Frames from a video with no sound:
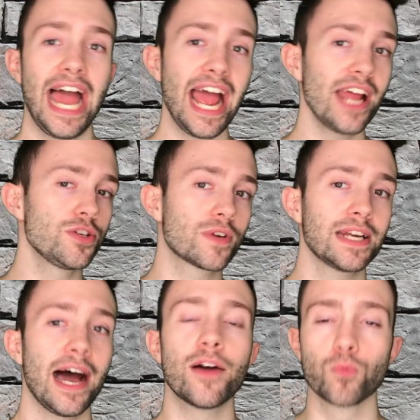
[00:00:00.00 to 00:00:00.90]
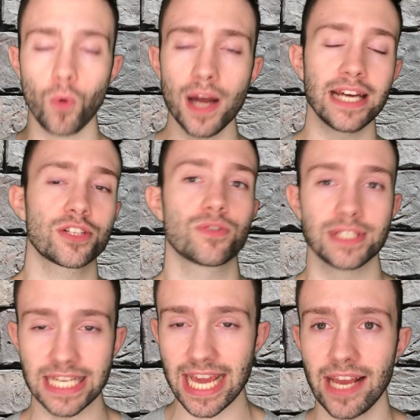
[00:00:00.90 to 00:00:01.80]
and you can add 1 extra
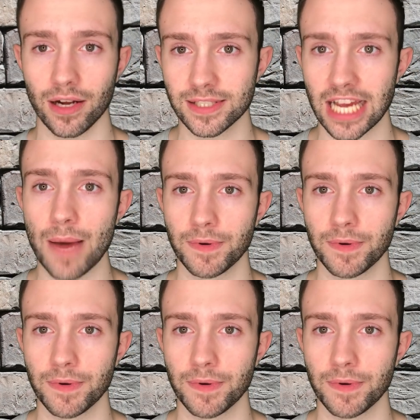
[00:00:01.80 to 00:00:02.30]
d8 on top